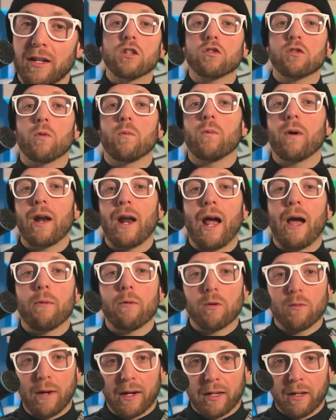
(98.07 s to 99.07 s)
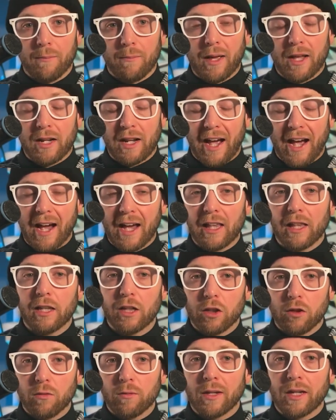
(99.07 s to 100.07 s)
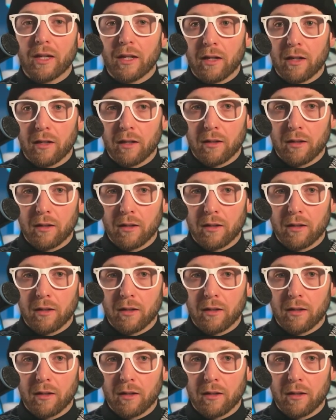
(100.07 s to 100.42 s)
So what I would recommend highly doing,